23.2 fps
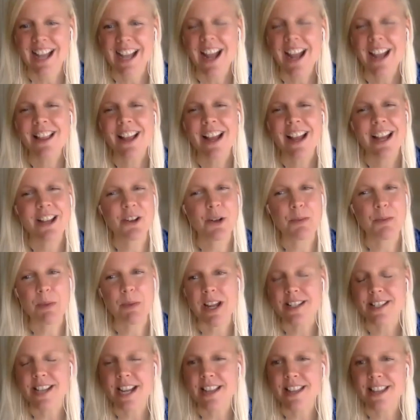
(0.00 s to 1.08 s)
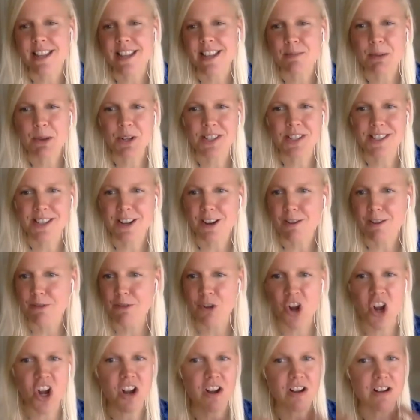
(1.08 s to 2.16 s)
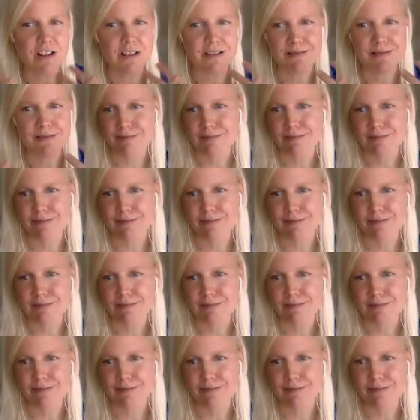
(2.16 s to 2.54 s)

I don't mind. I think books are for